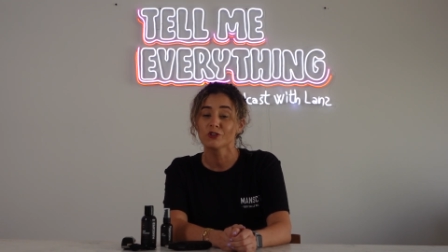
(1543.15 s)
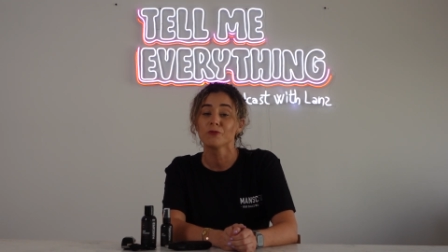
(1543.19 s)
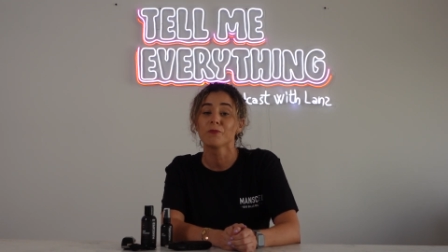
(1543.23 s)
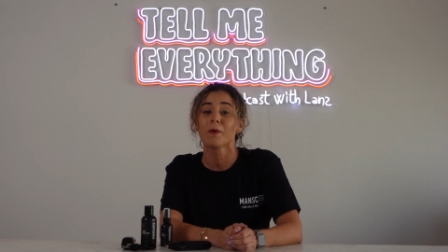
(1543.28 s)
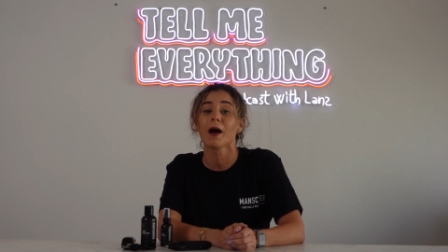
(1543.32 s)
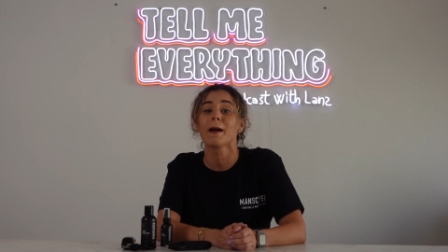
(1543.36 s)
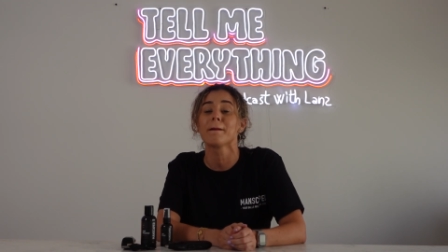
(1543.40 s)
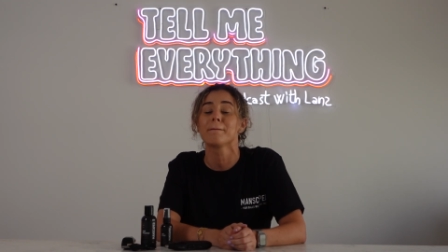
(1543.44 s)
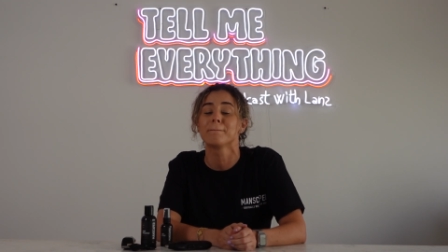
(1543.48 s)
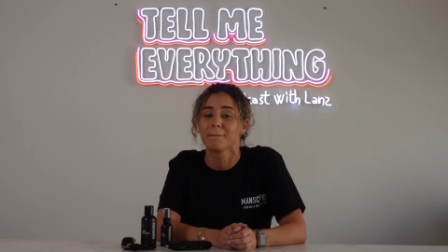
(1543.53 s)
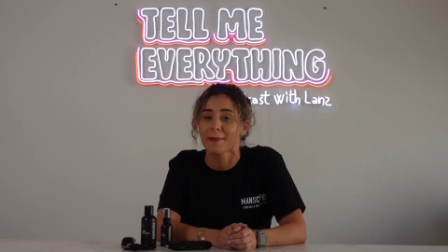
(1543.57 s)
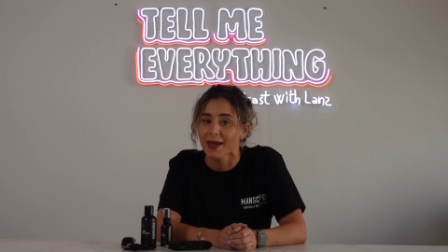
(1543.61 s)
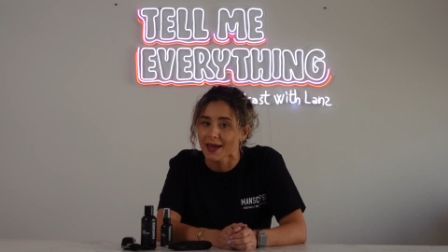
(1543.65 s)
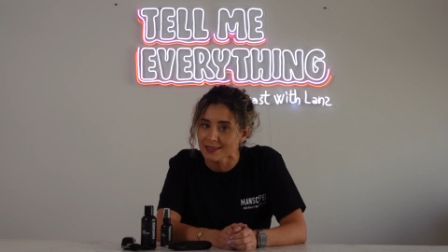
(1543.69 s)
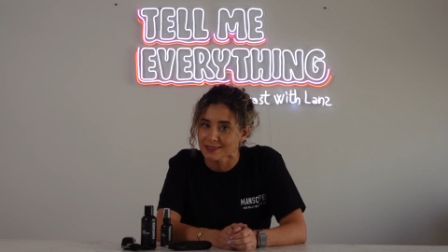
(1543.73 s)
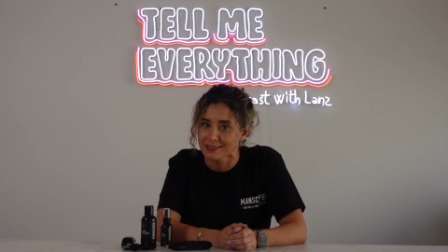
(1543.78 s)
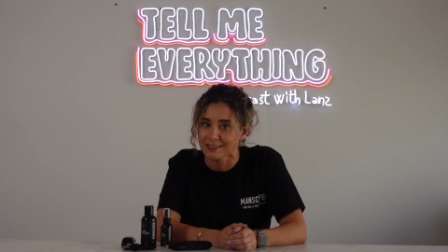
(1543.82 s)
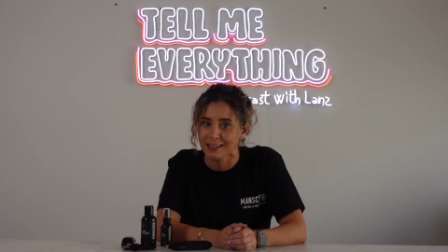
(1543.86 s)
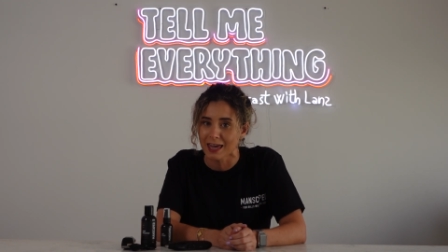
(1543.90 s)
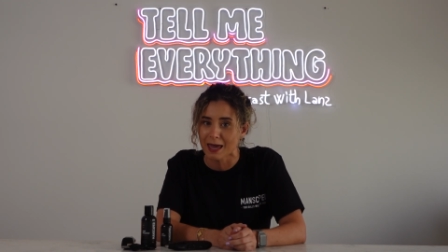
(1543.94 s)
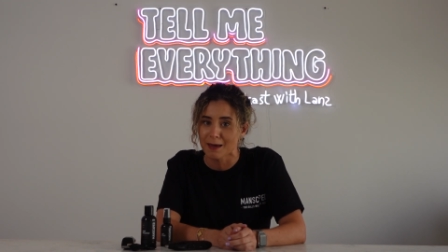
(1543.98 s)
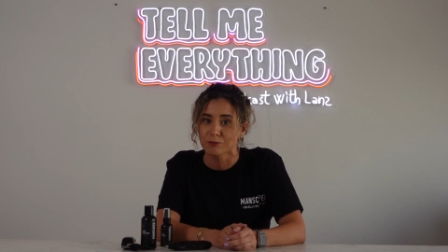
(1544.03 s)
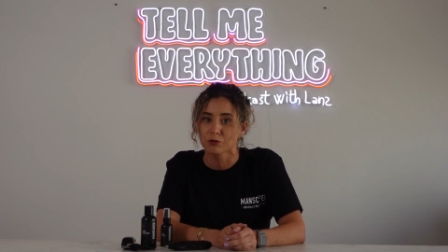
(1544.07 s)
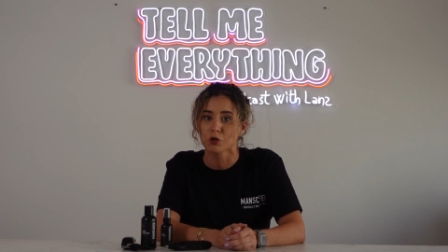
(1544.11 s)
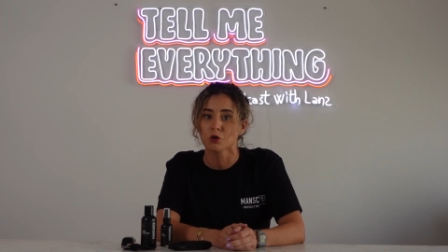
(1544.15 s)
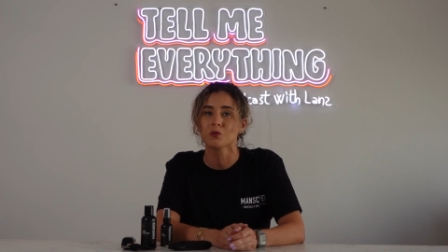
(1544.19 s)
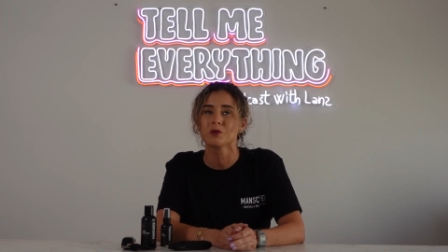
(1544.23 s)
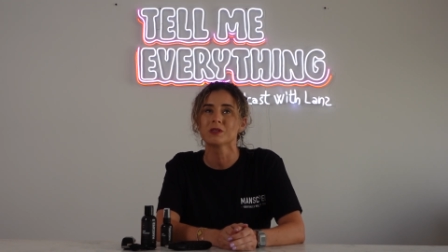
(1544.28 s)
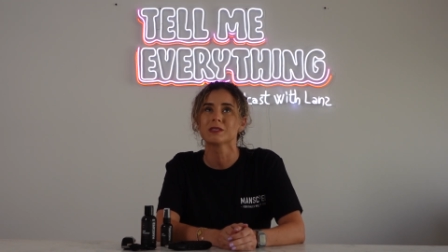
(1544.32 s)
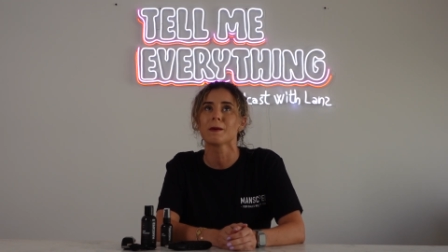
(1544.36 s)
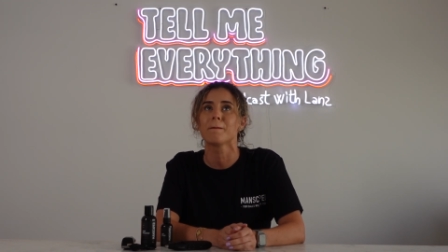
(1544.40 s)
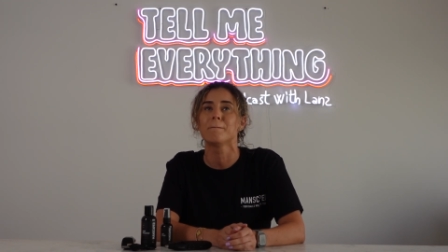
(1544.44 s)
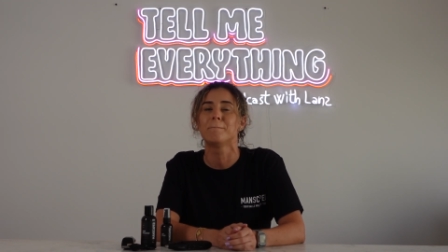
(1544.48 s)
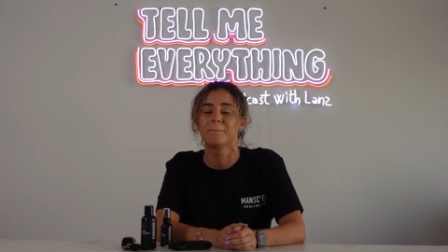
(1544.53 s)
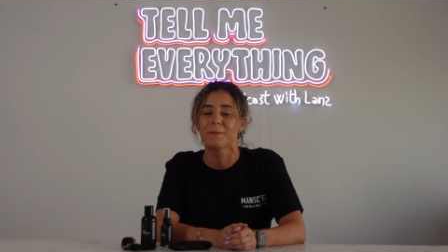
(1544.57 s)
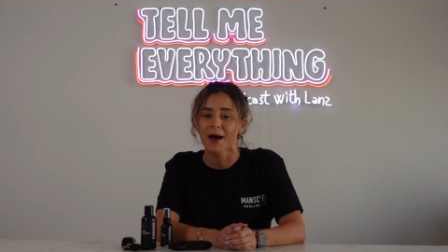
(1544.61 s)
to you by Manscaped, who is
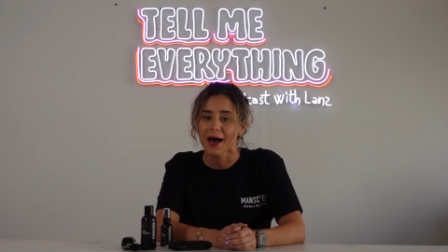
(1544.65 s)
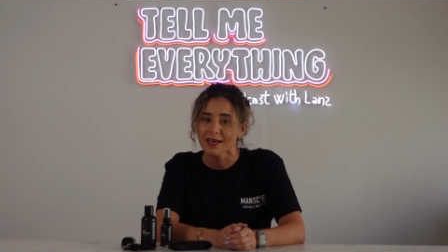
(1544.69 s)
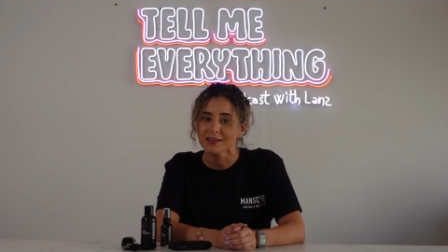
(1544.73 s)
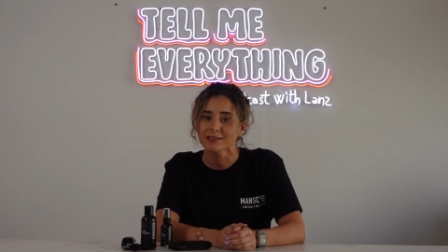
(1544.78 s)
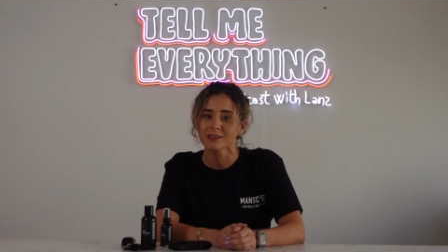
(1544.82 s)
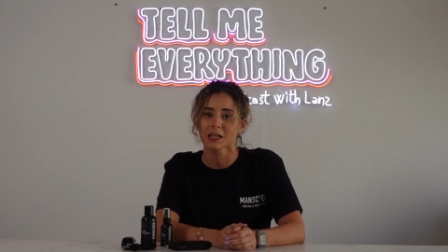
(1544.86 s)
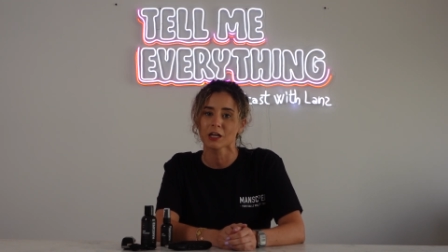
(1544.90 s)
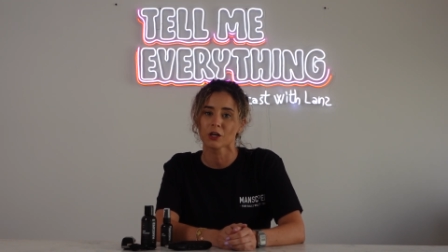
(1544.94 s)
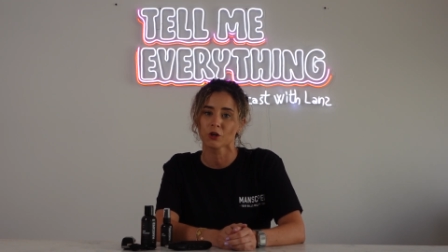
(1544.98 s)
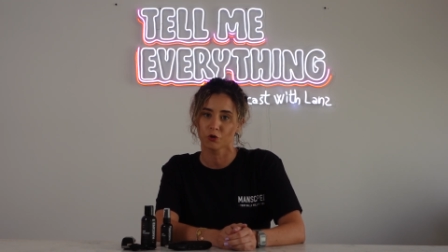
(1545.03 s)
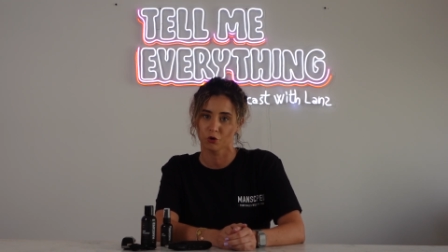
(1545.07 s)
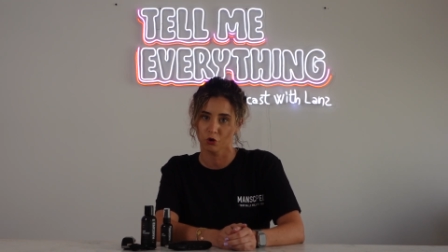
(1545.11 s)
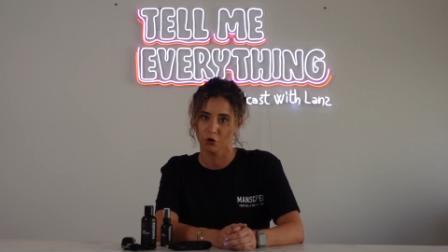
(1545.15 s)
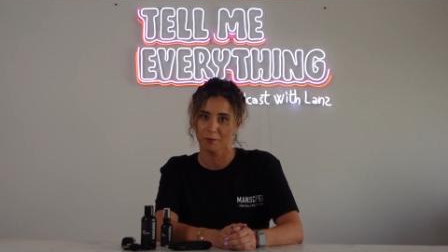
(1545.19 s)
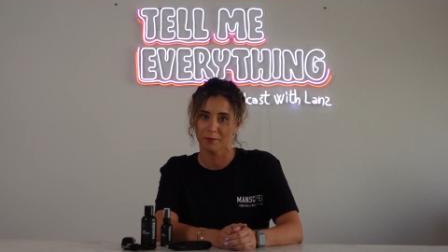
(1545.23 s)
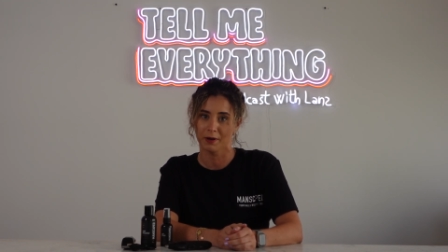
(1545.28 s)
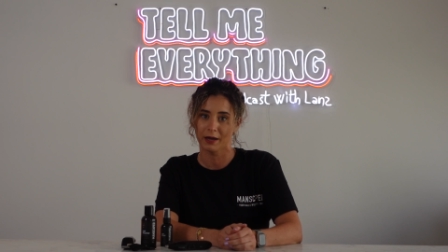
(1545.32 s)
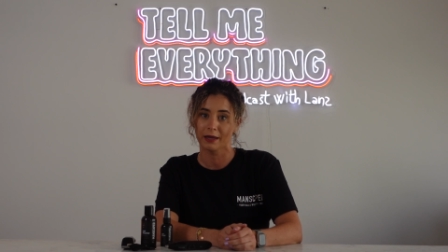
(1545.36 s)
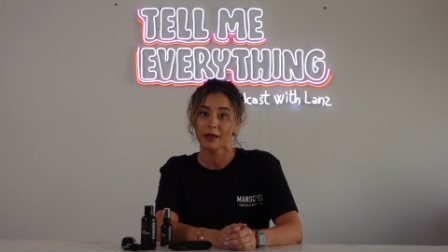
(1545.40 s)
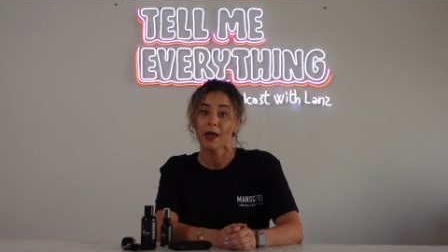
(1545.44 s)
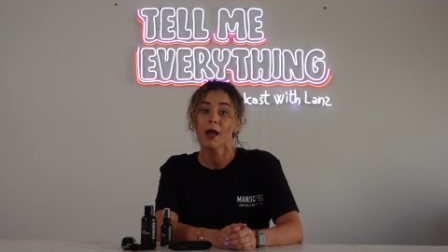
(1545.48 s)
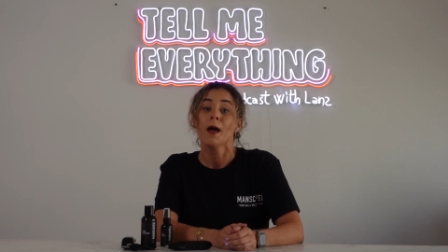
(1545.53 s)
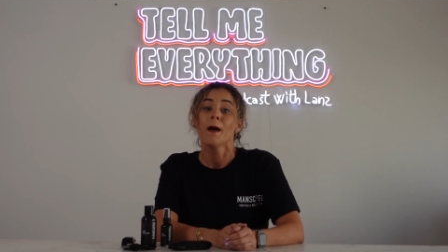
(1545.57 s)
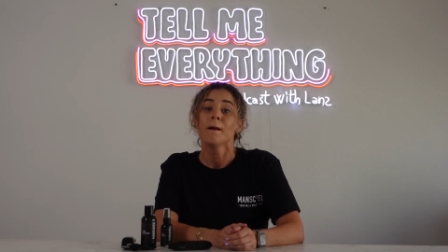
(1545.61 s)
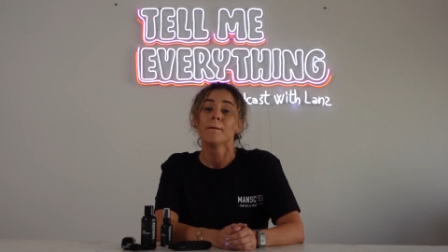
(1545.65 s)
the best in grooming.